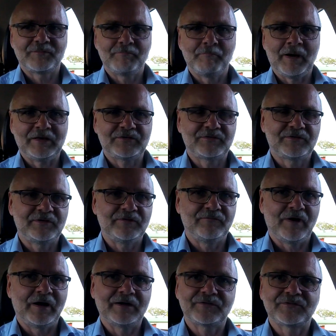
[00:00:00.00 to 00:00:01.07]
M.U.T
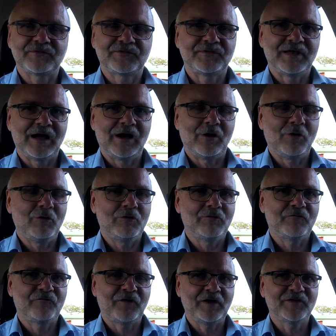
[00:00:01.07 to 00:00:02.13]
devices now.
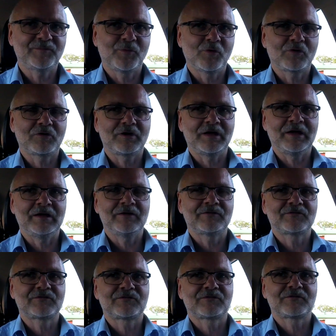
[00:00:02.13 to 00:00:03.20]
Facebook
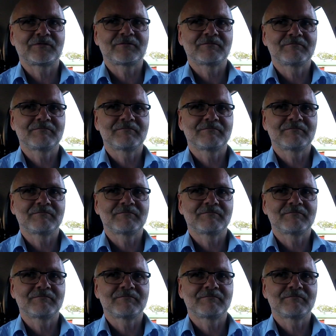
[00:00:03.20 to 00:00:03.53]
is,